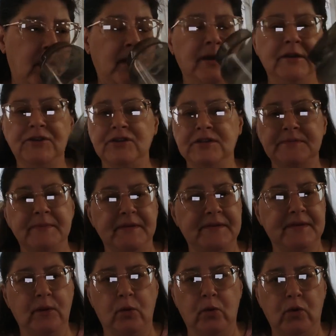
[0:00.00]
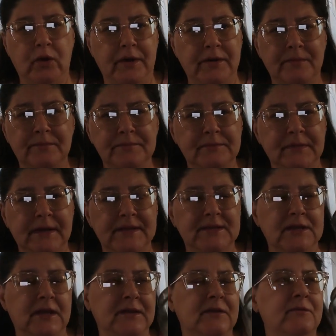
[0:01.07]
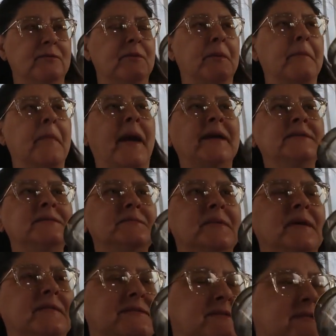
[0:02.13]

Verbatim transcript: it just smells so good. It, it, it reminds me of